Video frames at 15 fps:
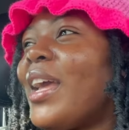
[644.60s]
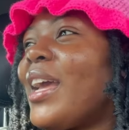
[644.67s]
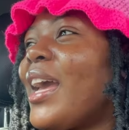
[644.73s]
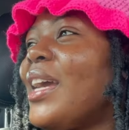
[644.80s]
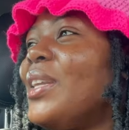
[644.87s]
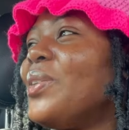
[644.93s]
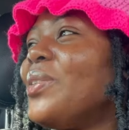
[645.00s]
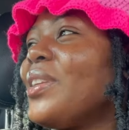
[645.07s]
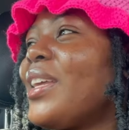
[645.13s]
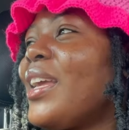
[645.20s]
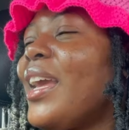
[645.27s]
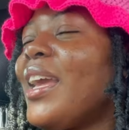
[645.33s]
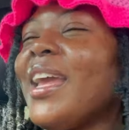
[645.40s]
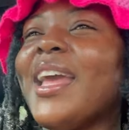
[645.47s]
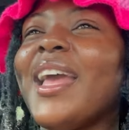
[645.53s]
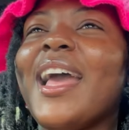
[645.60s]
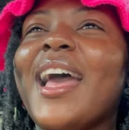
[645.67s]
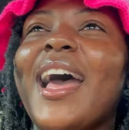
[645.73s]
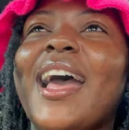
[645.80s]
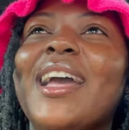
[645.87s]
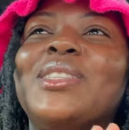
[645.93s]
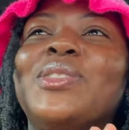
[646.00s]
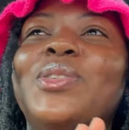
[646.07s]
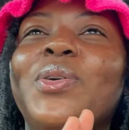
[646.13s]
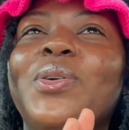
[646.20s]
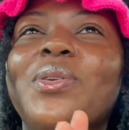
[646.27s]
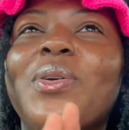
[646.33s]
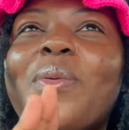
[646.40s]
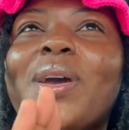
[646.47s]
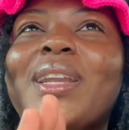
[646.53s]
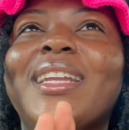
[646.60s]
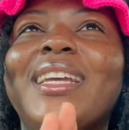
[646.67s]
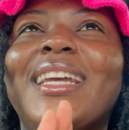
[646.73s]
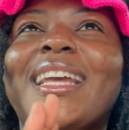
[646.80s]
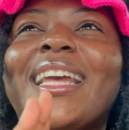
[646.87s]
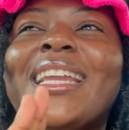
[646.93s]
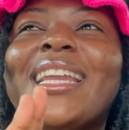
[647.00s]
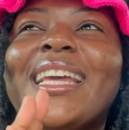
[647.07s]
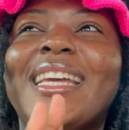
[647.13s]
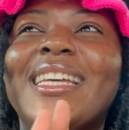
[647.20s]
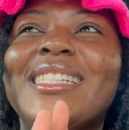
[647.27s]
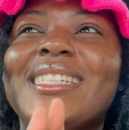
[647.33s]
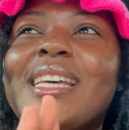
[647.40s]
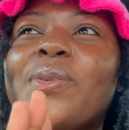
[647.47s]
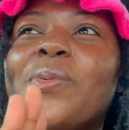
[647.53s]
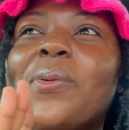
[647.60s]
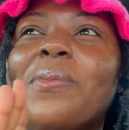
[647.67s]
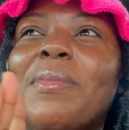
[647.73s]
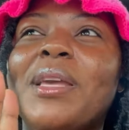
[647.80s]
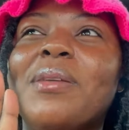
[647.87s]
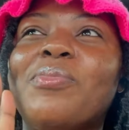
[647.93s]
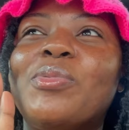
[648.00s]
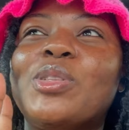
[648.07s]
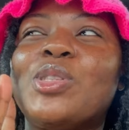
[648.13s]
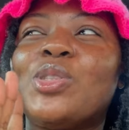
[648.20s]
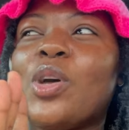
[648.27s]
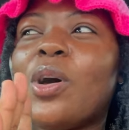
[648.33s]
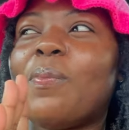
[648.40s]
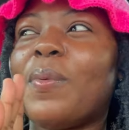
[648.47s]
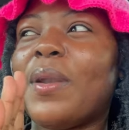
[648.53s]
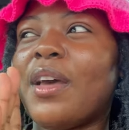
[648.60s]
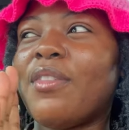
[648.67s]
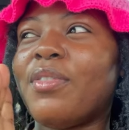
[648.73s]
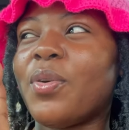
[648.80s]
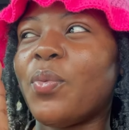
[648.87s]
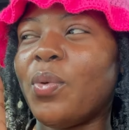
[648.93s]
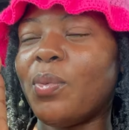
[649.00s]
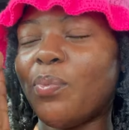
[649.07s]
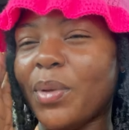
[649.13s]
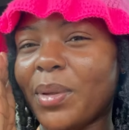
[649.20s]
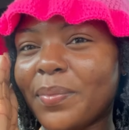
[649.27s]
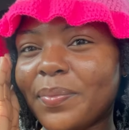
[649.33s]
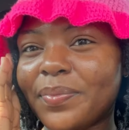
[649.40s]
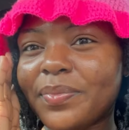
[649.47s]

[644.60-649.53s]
I don't care. I don't know what it is that will make me stop loving Wimpy.